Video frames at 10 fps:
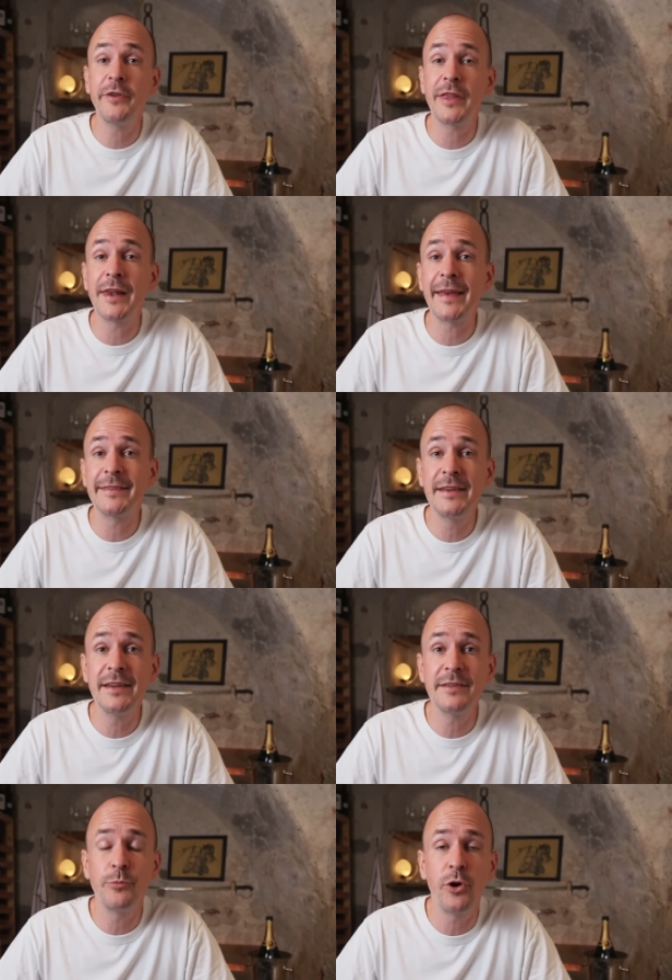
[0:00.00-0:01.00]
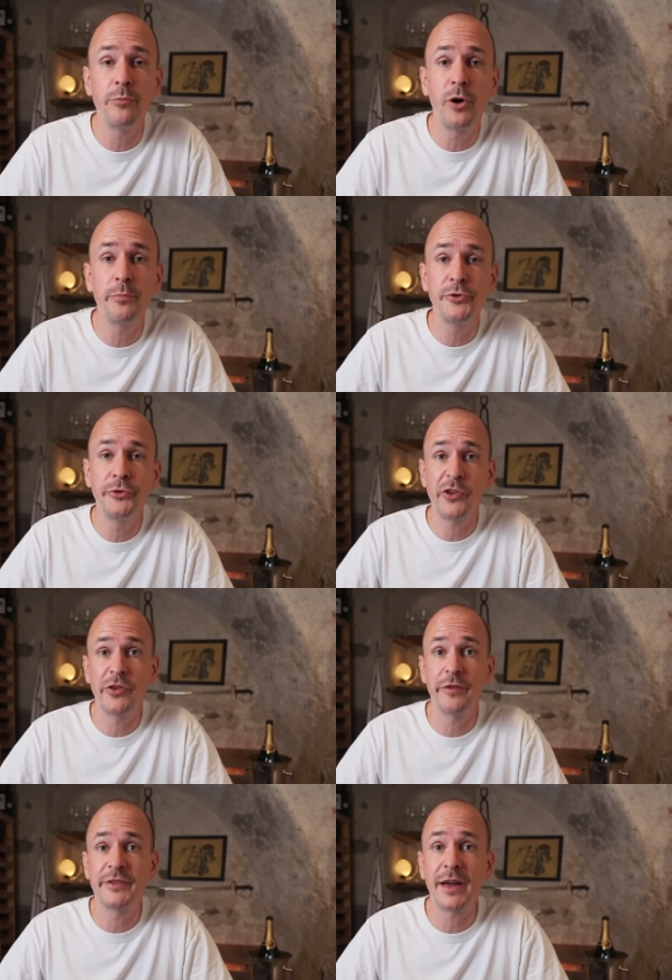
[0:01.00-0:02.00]
Over the last years, more and more producers
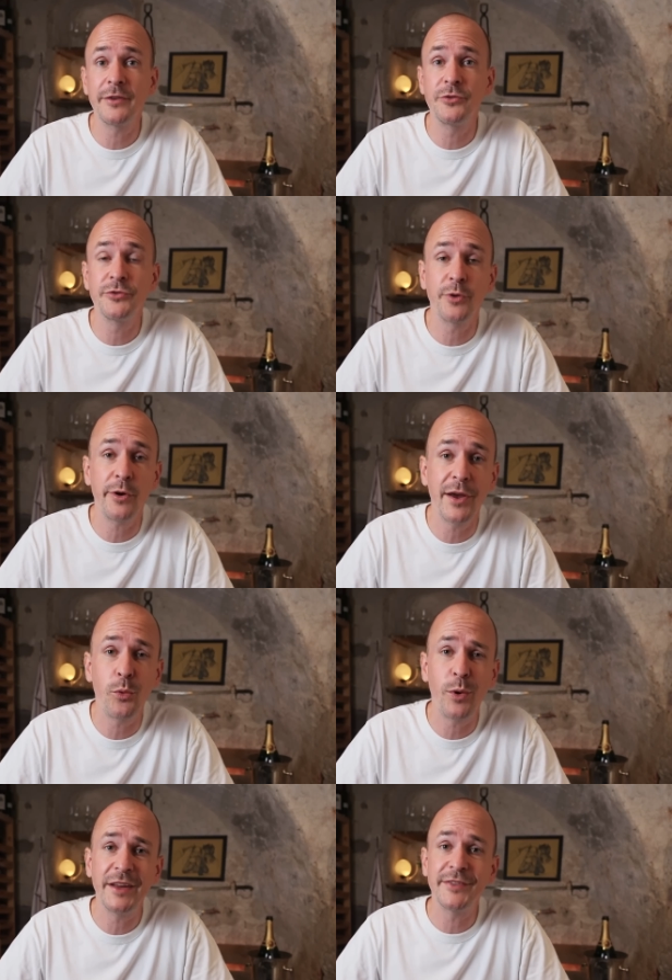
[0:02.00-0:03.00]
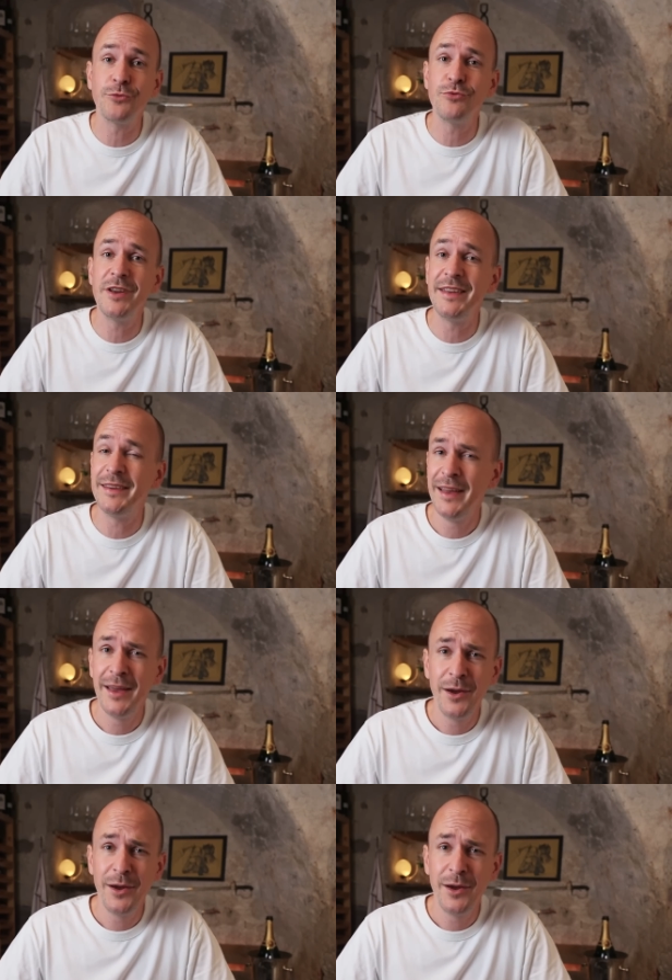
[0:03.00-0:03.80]
have started to store their wines in really